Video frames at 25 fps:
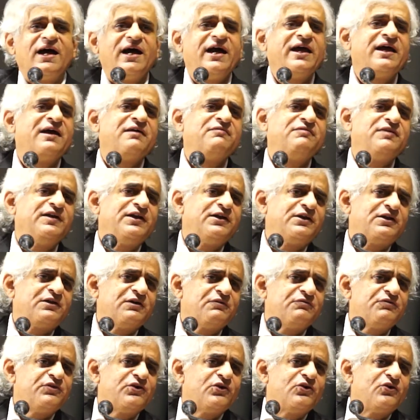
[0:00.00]
I have
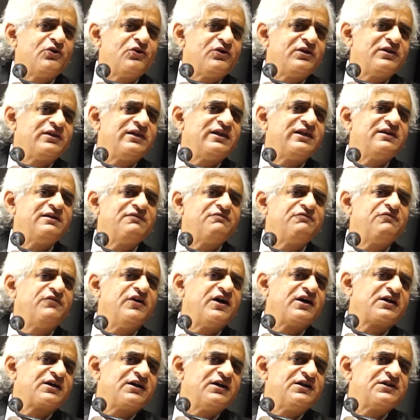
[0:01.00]
interviewed the
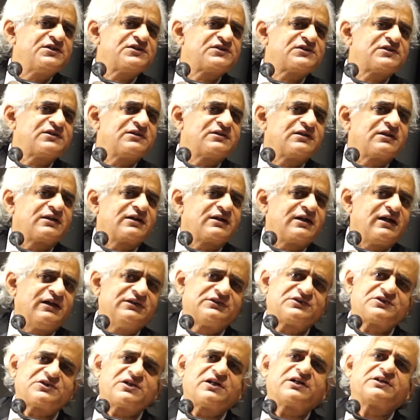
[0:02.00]
workers,
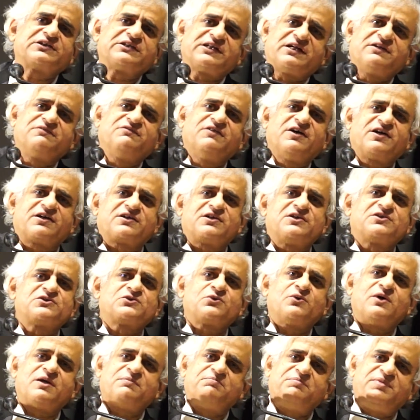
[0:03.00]
construction
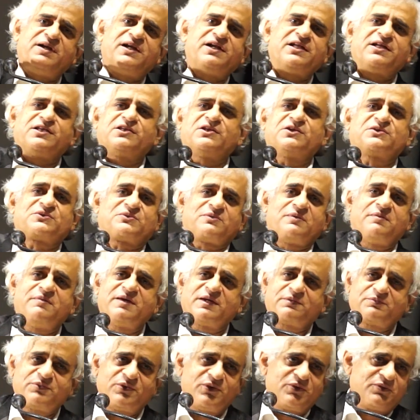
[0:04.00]
workers who are building the
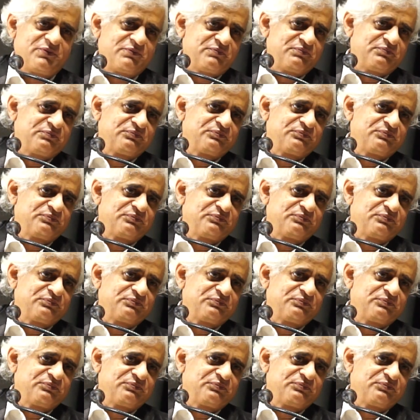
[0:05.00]
swimming pool.